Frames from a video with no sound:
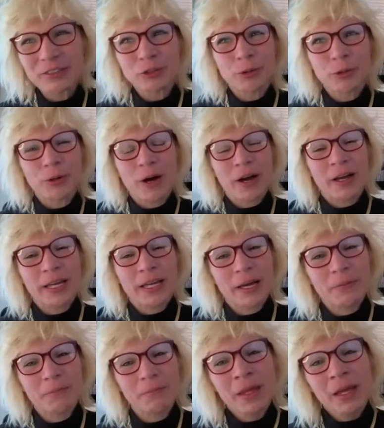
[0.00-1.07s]
short,
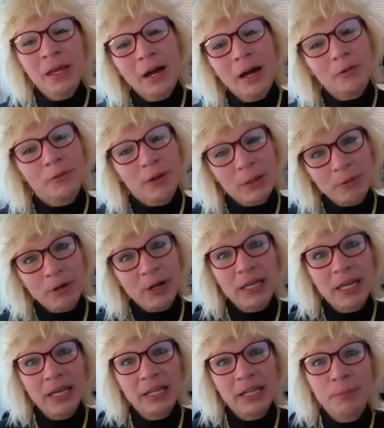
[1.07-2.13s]
I was a very bright
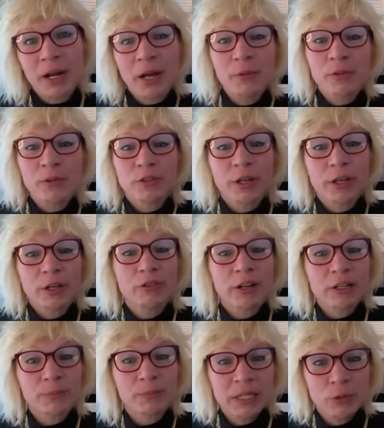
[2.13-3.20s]
kid, but I was also
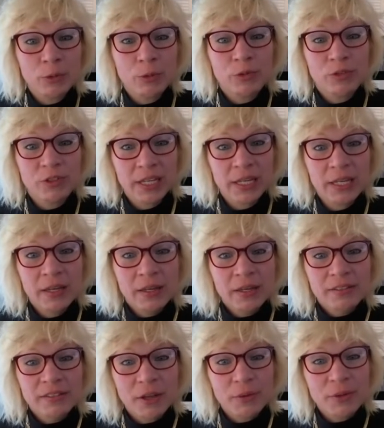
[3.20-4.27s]
incredibly naughty.
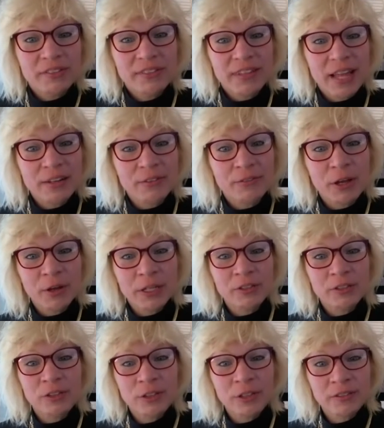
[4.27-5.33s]
So instead of going and
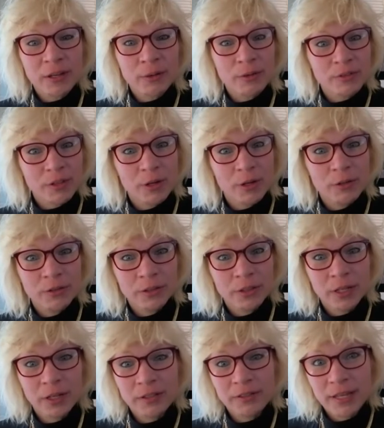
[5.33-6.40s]
doing as I was told and
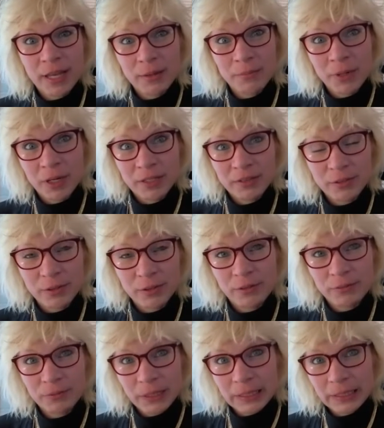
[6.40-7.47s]
going to get my sort of
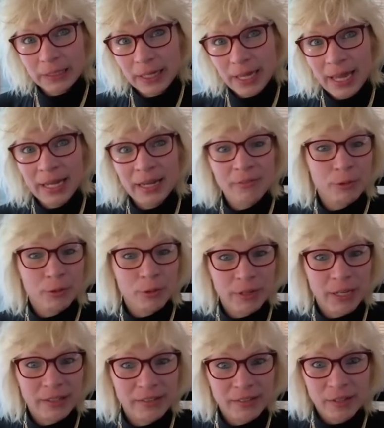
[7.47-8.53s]
A-level
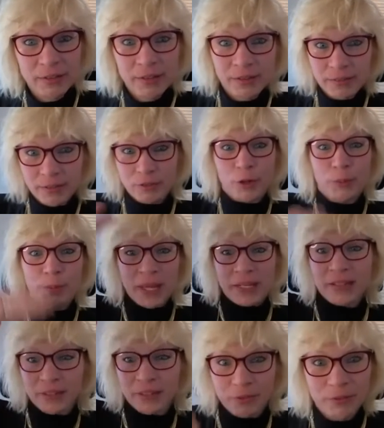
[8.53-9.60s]
career, so the top
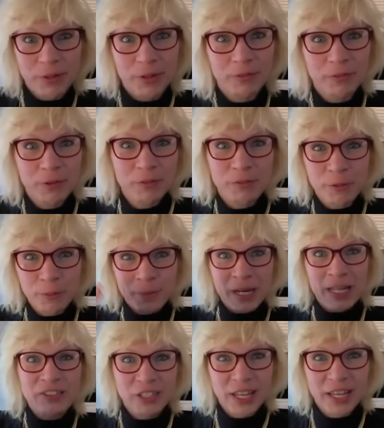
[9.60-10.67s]
end of formal
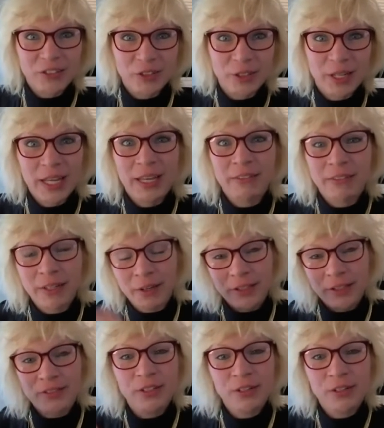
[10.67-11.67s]
education here and going to